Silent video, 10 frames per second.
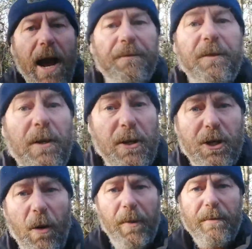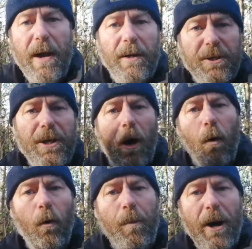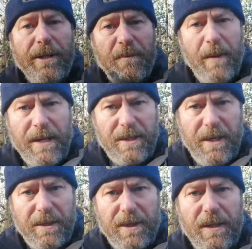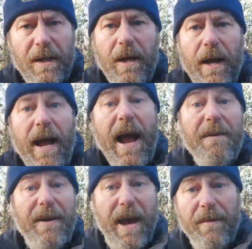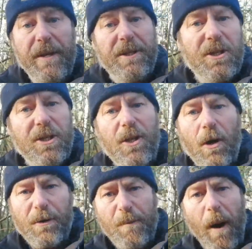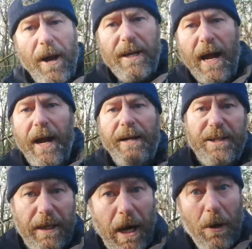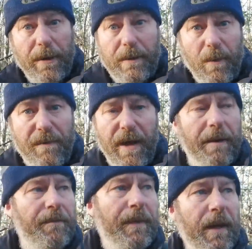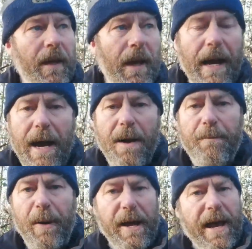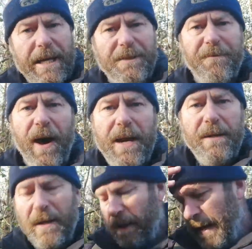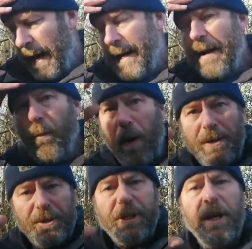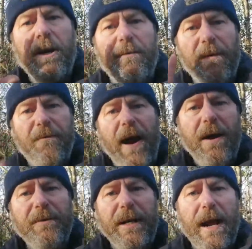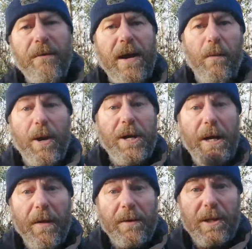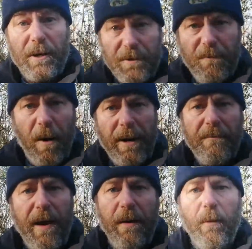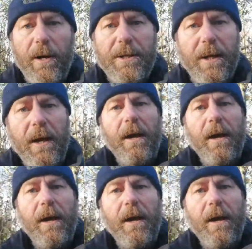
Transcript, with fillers: you have to do your shopping around because not all pine species have it this is scots pine and it's loaded with it um, but it is fun and then once you've found an area where you know there's lots of pine fatwood,